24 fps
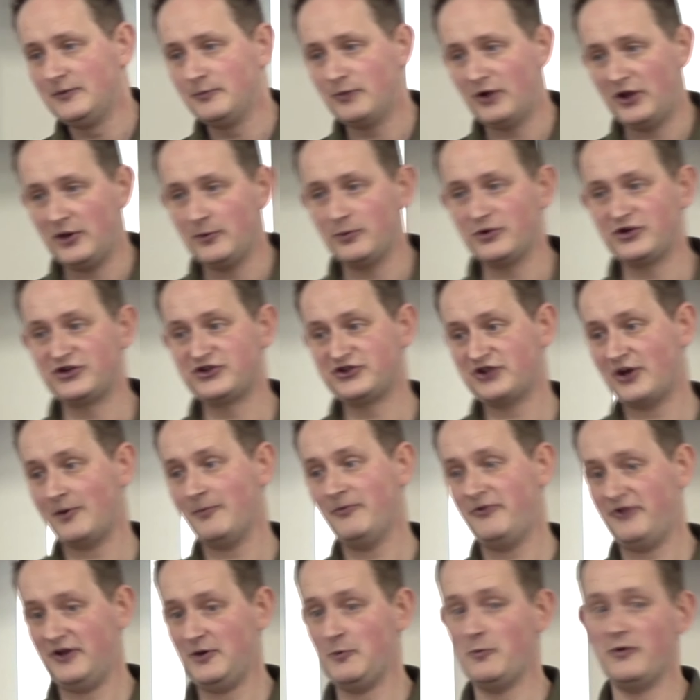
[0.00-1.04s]
But there was
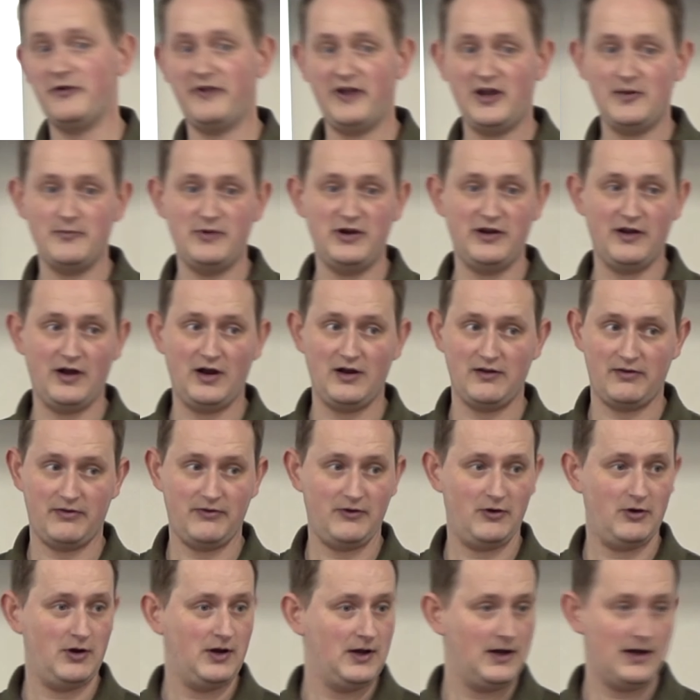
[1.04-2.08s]
something within me that I
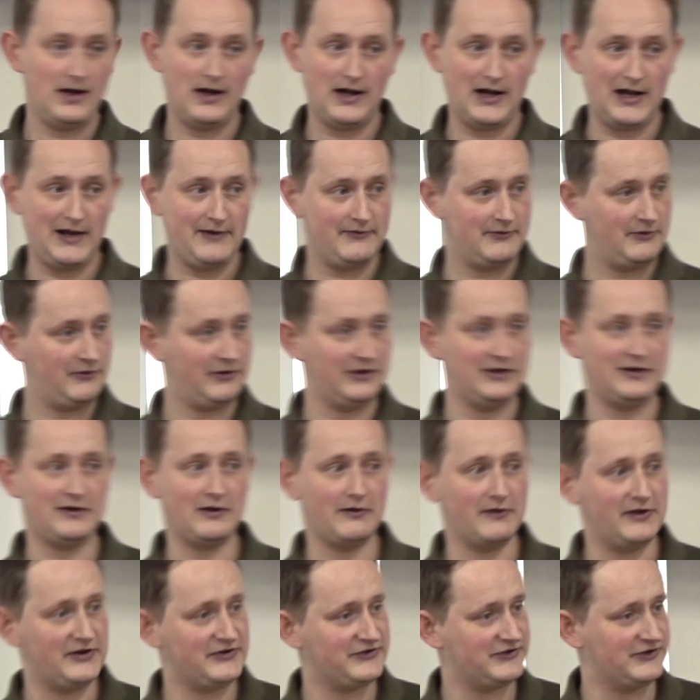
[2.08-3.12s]
thought, I really need
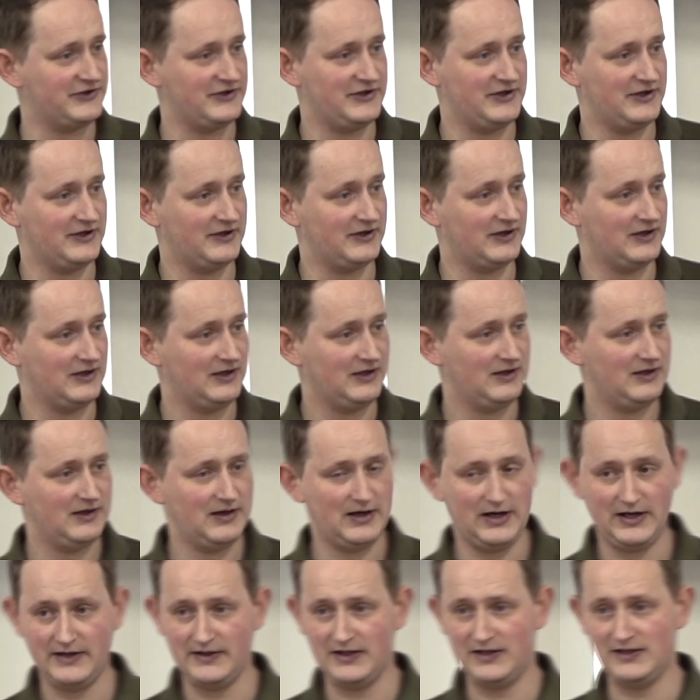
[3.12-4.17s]
to listen here,
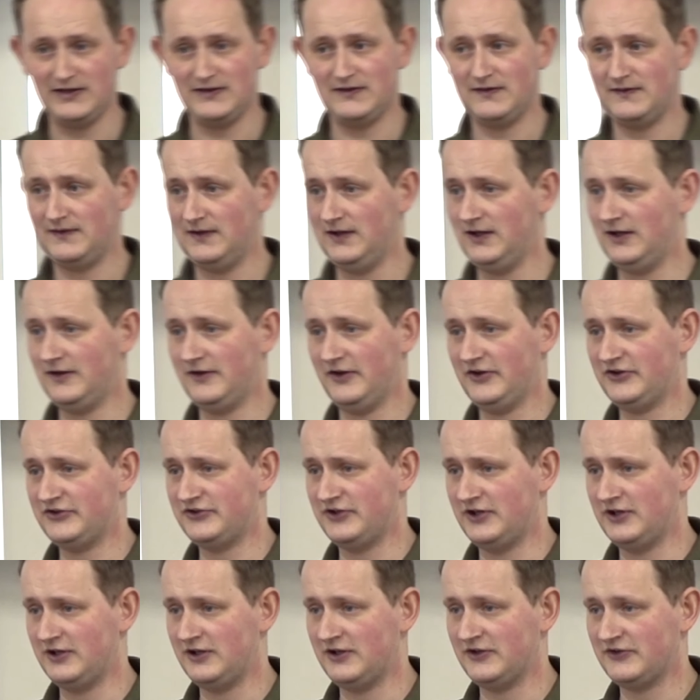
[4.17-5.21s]
and I need to take this
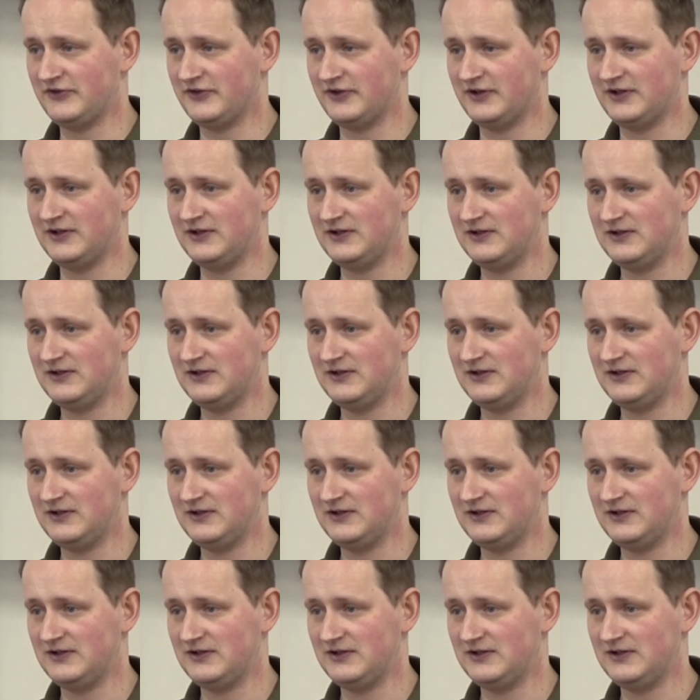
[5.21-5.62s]
seriously.